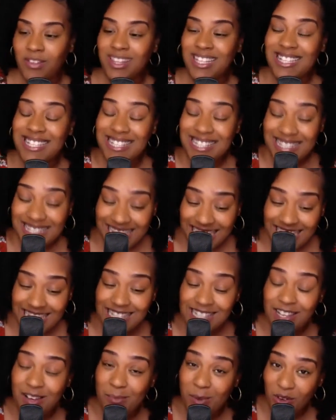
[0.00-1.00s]
the
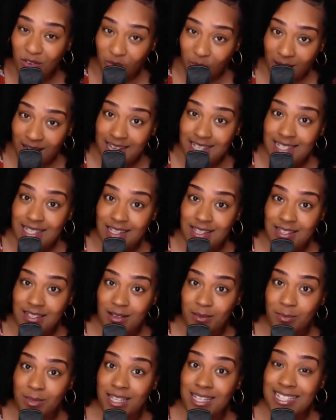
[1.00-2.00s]
system of
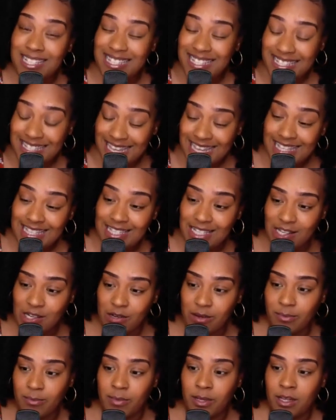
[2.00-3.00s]
racism, the
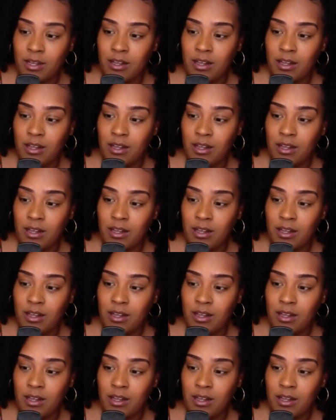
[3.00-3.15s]
system,